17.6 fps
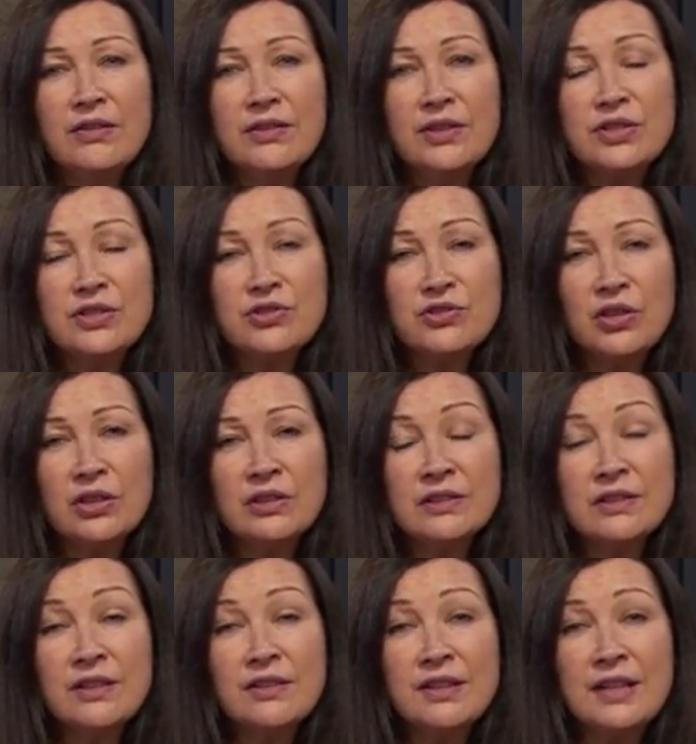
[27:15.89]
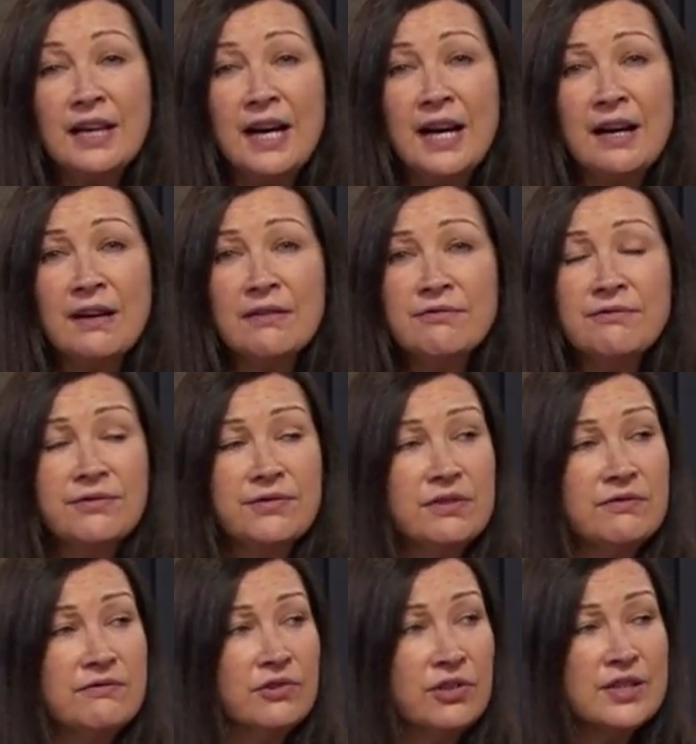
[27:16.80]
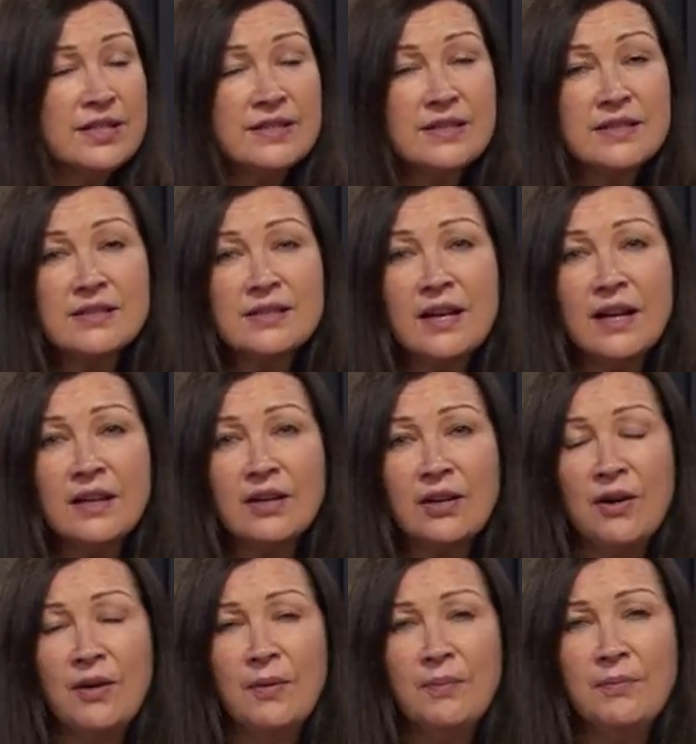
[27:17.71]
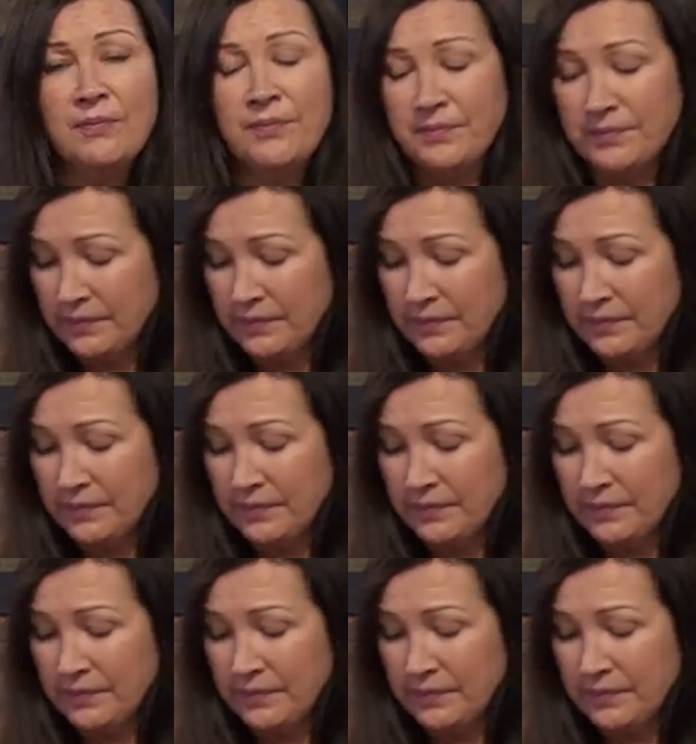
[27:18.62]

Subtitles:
the struggle that they have, the voices that come.